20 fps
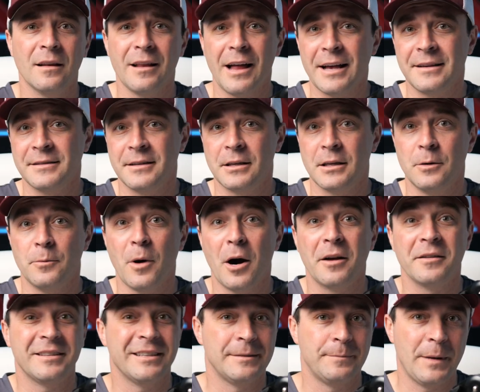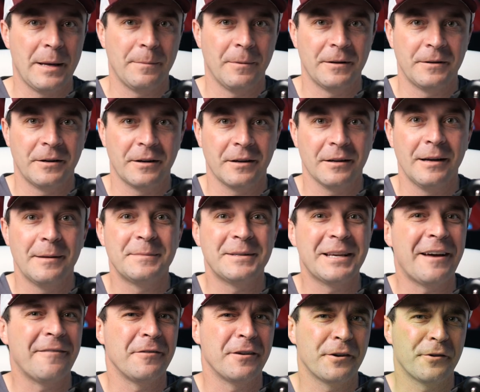The last thing you want is people in your clips
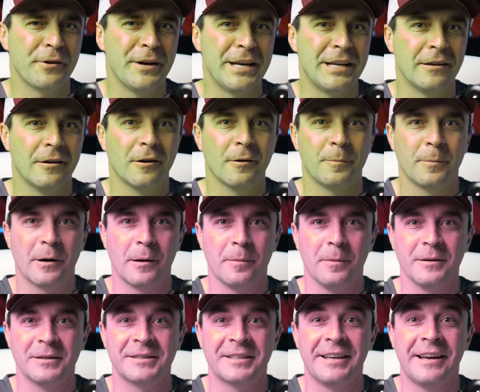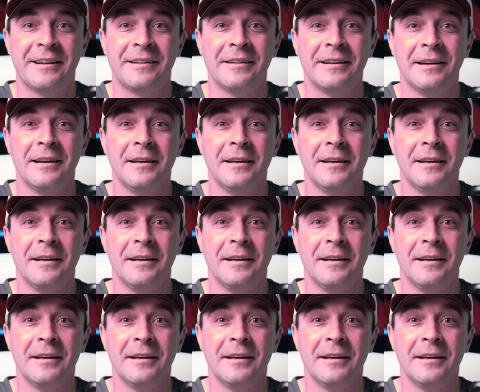having green or purple skin.